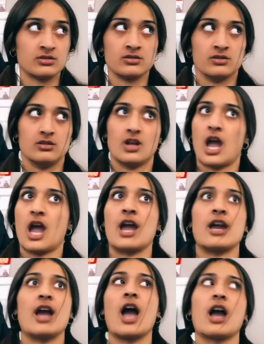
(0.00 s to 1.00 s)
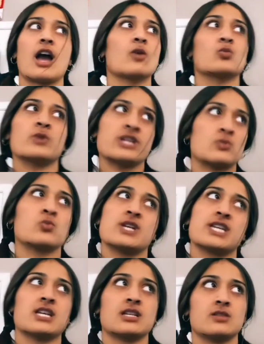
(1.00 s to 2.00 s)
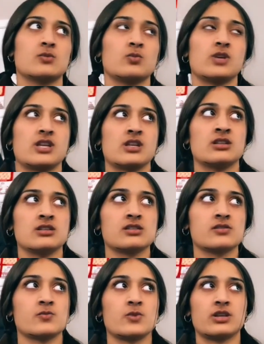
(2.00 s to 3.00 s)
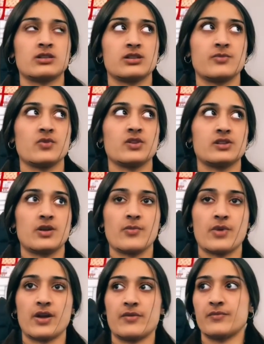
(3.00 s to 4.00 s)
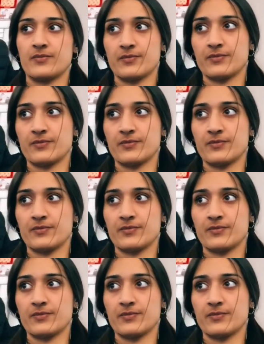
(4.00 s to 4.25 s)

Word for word: Lie. We we can we can we can sleep in the same bed.